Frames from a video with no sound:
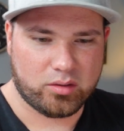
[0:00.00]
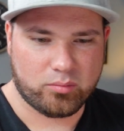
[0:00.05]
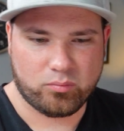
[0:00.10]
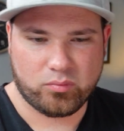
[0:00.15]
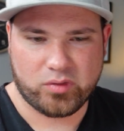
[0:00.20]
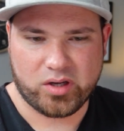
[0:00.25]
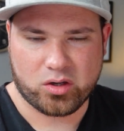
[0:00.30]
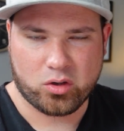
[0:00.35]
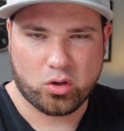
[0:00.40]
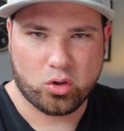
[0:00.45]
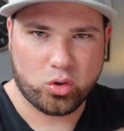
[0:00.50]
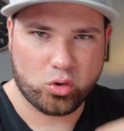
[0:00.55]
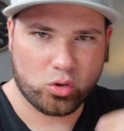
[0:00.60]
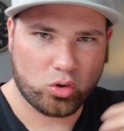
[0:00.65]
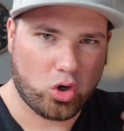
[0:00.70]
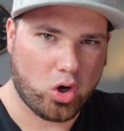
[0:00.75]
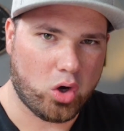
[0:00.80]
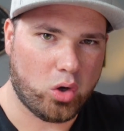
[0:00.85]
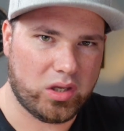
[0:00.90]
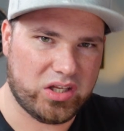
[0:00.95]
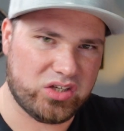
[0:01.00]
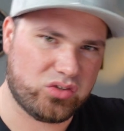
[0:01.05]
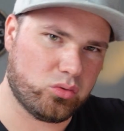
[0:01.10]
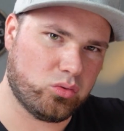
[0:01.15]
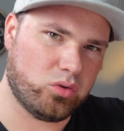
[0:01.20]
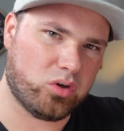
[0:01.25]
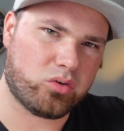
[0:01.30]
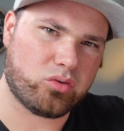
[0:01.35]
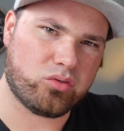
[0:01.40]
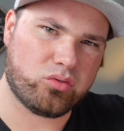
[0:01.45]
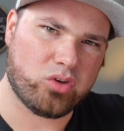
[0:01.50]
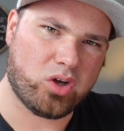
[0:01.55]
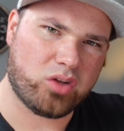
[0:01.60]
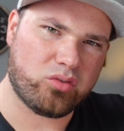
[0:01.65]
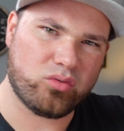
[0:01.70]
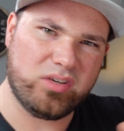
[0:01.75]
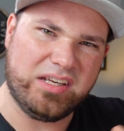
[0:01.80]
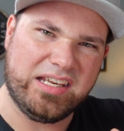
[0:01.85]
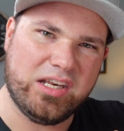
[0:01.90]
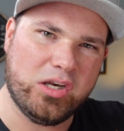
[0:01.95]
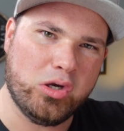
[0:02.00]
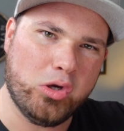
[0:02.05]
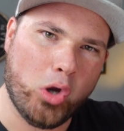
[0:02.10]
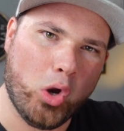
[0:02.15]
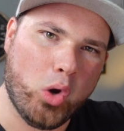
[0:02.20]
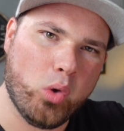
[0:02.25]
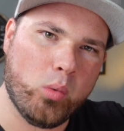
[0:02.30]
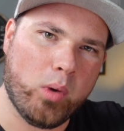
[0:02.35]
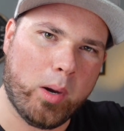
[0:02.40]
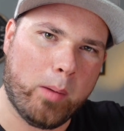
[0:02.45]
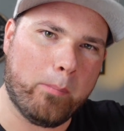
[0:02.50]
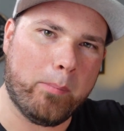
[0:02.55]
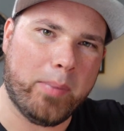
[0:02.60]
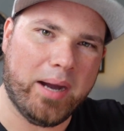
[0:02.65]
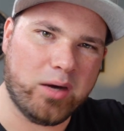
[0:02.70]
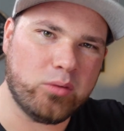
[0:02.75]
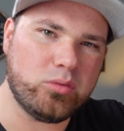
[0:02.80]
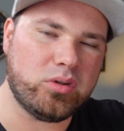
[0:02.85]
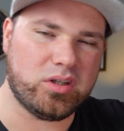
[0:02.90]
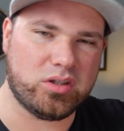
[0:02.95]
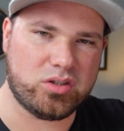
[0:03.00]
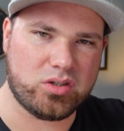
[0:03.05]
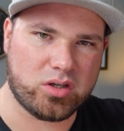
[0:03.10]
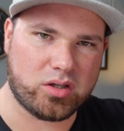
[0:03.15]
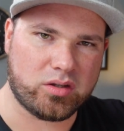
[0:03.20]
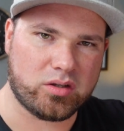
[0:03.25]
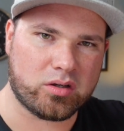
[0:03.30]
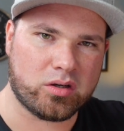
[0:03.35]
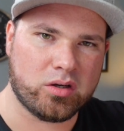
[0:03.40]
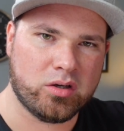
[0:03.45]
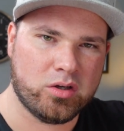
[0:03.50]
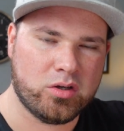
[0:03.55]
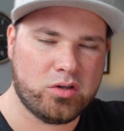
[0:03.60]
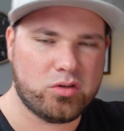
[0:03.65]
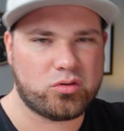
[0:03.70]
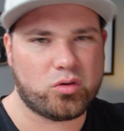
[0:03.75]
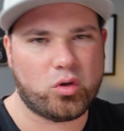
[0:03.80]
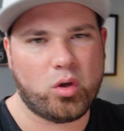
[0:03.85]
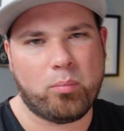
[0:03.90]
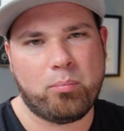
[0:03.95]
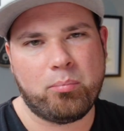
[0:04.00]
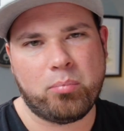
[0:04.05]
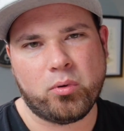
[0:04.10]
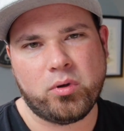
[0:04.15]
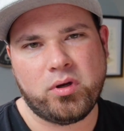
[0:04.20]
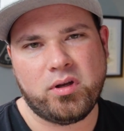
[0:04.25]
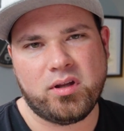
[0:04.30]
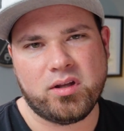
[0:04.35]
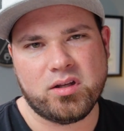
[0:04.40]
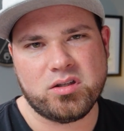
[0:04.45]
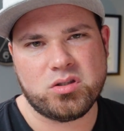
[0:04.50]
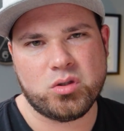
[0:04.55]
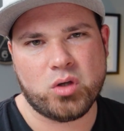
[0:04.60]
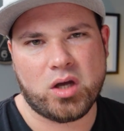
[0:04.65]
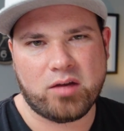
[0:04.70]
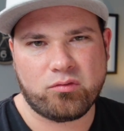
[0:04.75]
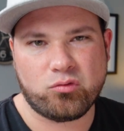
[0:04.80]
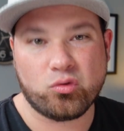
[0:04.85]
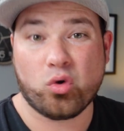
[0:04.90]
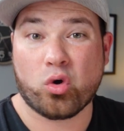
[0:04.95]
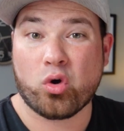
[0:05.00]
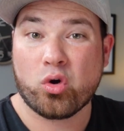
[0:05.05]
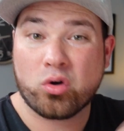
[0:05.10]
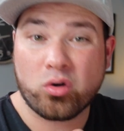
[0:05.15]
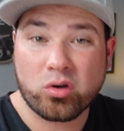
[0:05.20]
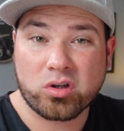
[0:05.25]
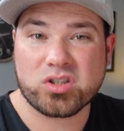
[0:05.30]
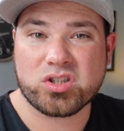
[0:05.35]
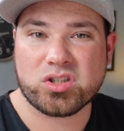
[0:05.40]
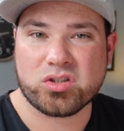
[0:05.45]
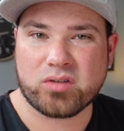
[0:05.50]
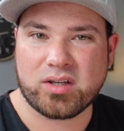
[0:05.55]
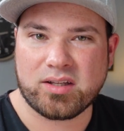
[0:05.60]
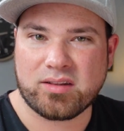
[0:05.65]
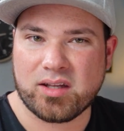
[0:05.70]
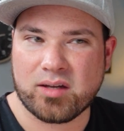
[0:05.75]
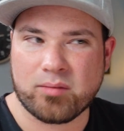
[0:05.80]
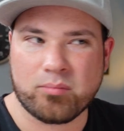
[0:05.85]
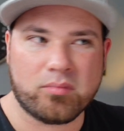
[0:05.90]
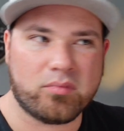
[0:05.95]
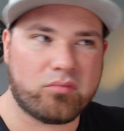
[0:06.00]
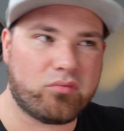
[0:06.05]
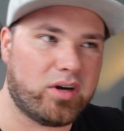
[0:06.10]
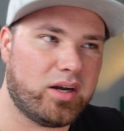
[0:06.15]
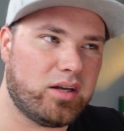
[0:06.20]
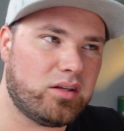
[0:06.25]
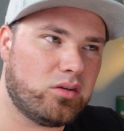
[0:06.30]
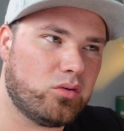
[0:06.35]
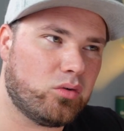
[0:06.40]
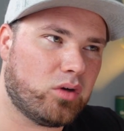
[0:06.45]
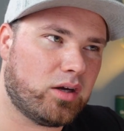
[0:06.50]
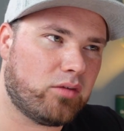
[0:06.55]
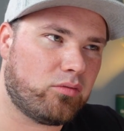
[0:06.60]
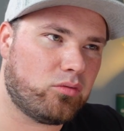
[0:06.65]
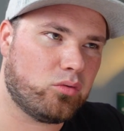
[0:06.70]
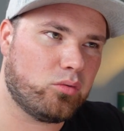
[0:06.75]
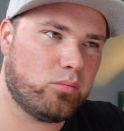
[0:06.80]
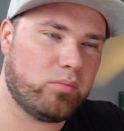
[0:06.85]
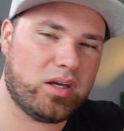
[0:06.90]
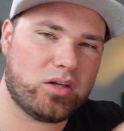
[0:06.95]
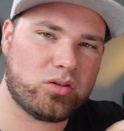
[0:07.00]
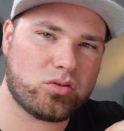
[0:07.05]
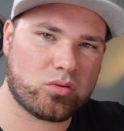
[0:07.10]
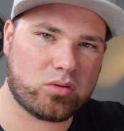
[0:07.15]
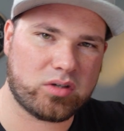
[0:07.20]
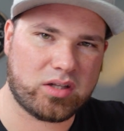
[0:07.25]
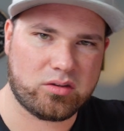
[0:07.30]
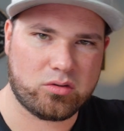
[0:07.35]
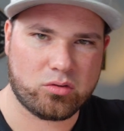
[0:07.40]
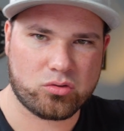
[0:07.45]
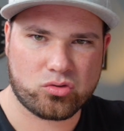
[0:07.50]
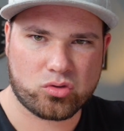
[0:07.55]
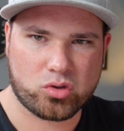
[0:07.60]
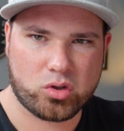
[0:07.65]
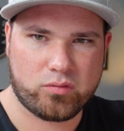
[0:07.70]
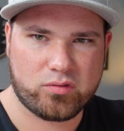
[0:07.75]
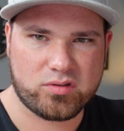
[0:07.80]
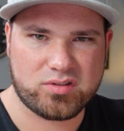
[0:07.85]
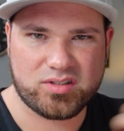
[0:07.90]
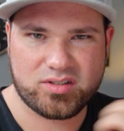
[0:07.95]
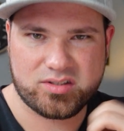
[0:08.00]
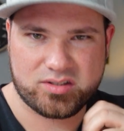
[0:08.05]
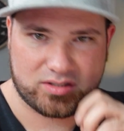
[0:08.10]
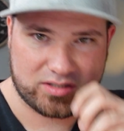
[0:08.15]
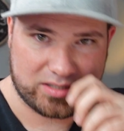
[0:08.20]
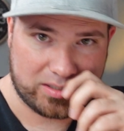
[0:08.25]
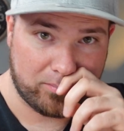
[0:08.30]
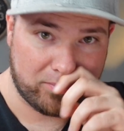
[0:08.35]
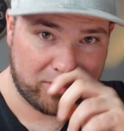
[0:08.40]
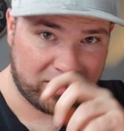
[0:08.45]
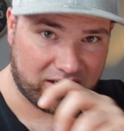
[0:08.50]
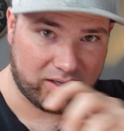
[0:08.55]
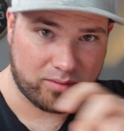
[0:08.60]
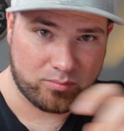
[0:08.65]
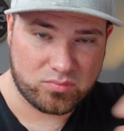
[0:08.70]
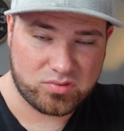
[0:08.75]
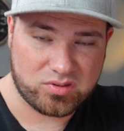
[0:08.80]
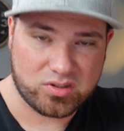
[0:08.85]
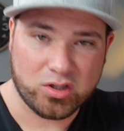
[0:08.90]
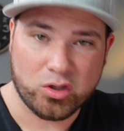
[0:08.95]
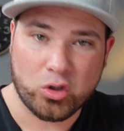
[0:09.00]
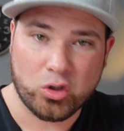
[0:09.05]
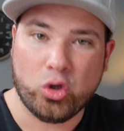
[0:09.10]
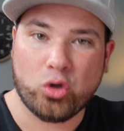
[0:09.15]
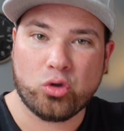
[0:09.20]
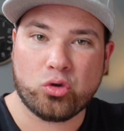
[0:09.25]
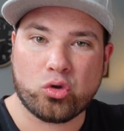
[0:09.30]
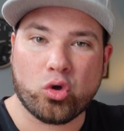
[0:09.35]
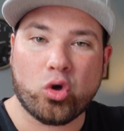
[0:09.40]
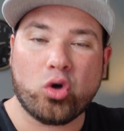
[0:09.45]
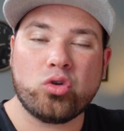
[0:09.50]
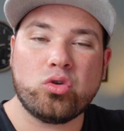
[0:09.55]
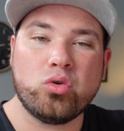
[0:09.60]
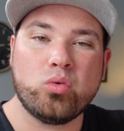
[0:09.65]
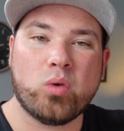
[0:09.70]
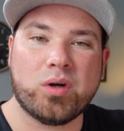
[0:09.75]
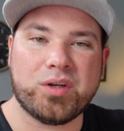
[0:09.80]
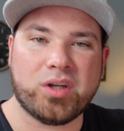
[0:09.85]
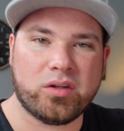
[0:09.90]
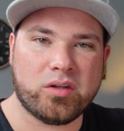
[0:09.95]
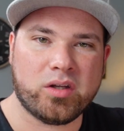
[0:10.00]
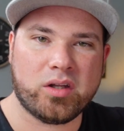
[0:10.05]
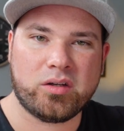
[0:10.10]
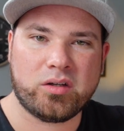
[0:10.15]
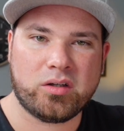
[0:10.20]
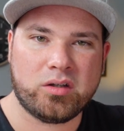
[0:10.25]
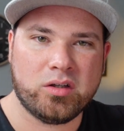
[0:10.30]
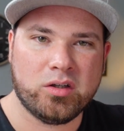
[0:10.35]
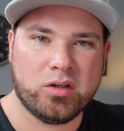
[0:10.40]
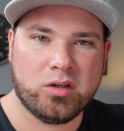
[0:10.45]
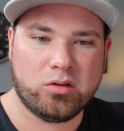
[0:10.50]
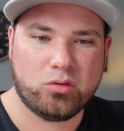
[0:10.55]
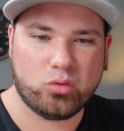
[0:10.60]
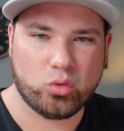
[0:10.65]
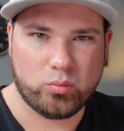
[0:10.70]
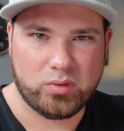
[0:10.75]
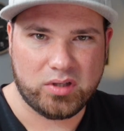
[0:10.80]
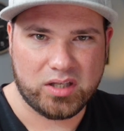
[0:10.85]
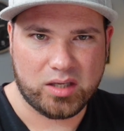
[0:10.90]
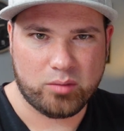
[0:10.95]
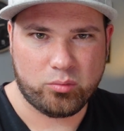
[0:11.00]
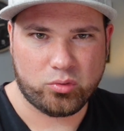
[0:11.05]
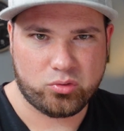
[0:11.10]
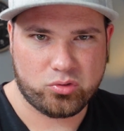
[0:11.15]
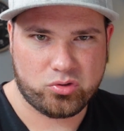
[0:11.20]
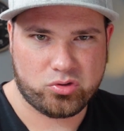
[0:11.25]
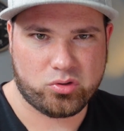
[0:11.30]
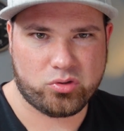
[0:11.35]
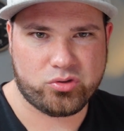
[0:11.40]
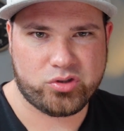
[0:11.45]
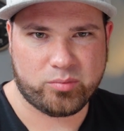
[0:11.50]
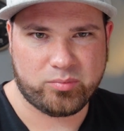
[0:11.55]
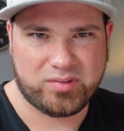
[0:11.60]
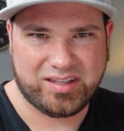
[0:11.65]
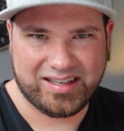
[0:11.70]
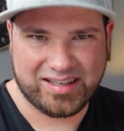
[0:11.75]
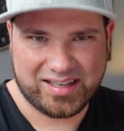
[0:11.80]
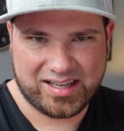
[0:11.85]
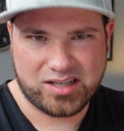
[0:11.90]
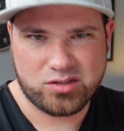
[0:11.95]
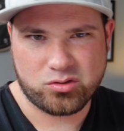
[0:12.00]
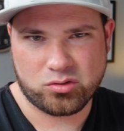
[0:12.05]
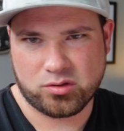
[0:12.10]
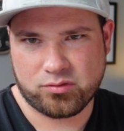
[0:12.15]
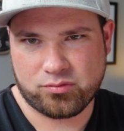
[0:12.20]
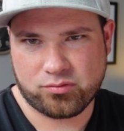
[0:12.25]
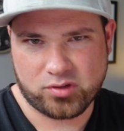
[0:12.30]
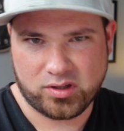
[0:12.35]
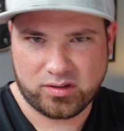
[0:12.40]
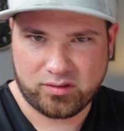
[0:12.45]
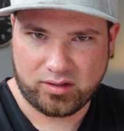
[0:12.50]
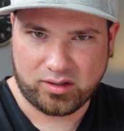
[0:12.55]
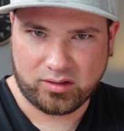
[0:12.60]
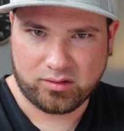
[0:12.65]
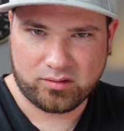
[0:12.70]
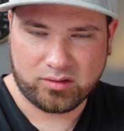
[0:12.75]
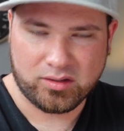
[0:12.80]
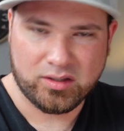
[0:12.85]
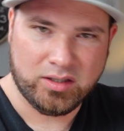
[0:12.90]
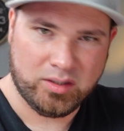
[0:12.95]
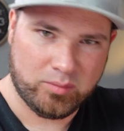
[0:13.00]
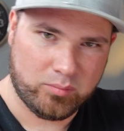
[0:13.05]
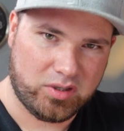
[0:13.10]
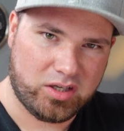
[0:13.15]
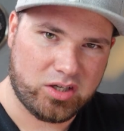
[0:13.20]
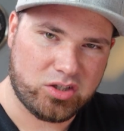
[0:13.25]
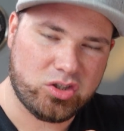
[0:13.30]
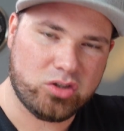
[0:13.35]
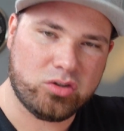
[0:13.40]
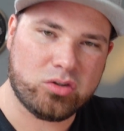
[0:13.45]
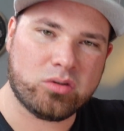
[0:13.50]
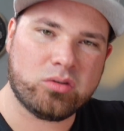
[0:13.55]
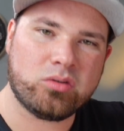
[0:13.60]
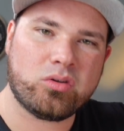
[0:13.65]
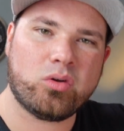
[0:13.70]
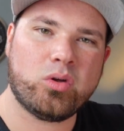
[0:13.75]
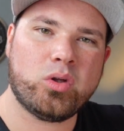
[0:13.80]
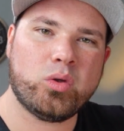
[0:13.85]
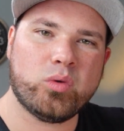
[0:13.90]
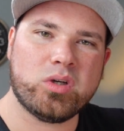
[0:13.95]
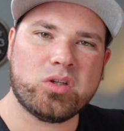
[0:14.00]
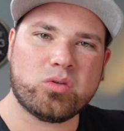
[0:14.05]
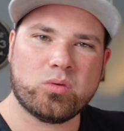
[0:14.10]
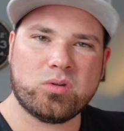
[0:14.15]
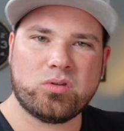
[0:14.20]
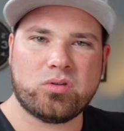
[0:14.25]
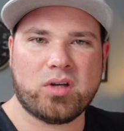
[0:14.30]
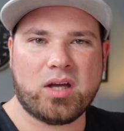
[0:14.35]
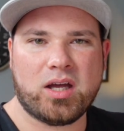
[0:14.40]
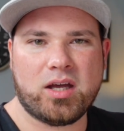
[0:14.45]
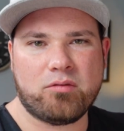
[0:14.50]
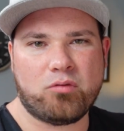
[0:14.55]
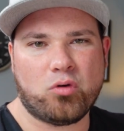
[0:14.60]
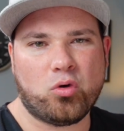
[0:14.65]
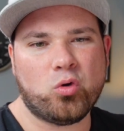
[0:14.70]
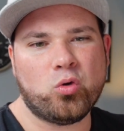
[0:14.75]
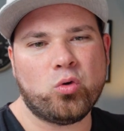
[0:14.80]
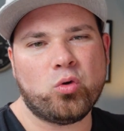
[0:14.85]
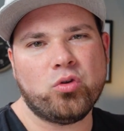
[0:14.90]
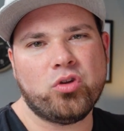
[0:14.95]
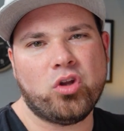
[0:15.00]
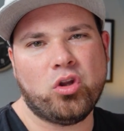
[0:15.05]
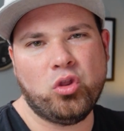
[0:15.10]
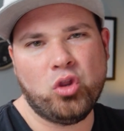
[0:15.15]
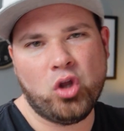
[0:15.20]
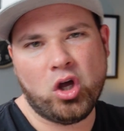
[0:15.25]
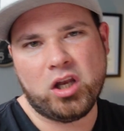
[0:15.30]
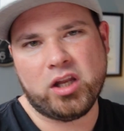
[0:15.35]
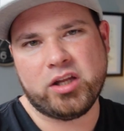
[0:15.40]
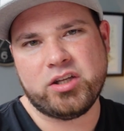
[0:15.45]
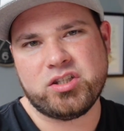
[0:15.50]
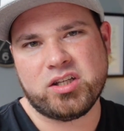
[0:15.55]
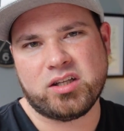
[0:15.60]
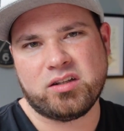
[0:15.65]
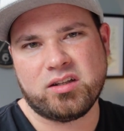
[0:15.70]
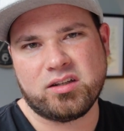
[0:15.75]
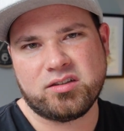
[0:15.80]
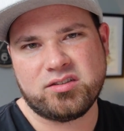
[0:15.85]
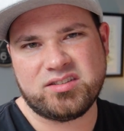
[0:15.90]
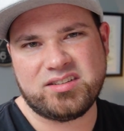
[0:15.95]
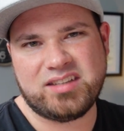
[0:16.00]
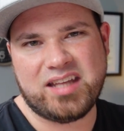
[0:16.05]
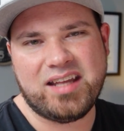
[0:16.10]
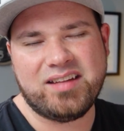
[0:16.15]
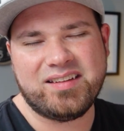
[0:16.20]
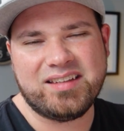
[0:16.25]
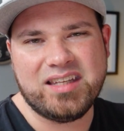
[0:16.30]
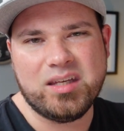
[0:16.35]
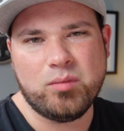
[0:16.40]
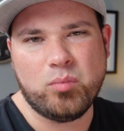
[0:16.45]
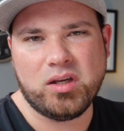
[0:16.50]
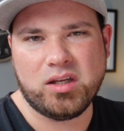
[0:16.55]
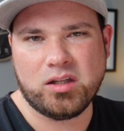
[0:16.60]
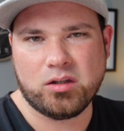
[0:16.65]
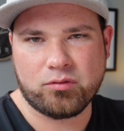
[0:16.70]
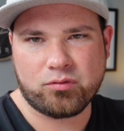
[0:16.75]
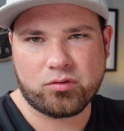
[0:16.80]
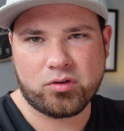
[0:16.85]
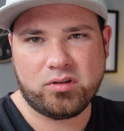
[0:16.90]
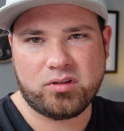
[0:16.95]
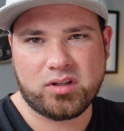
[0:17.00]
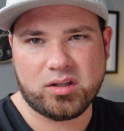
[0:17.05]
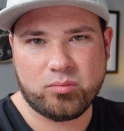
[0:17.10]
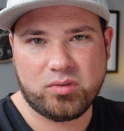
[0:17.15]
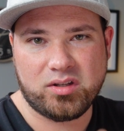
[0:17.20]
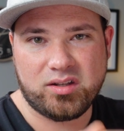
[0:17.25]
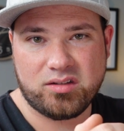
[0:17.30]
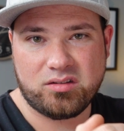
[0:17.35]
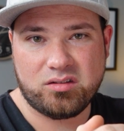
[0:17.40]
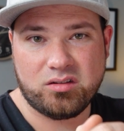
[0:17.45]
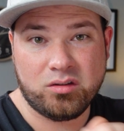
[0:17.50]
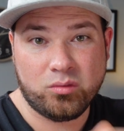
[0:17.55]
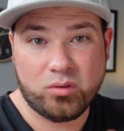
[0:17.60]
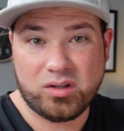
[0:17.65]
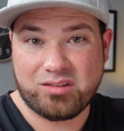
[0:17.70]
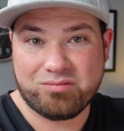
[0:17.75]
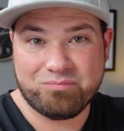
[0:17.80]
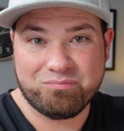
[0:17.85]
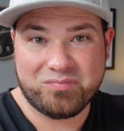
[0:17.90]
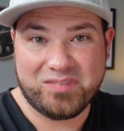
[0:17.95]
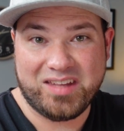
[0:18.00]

Their whole goal is to not really know about each other. So the point is you have to orchestrate them, right? You have to make sure that those services sometimes talk to one another to be able to show something nice on the front end. Because you don't always want to have all the knowledge and the state keeping in the front end, because you know what?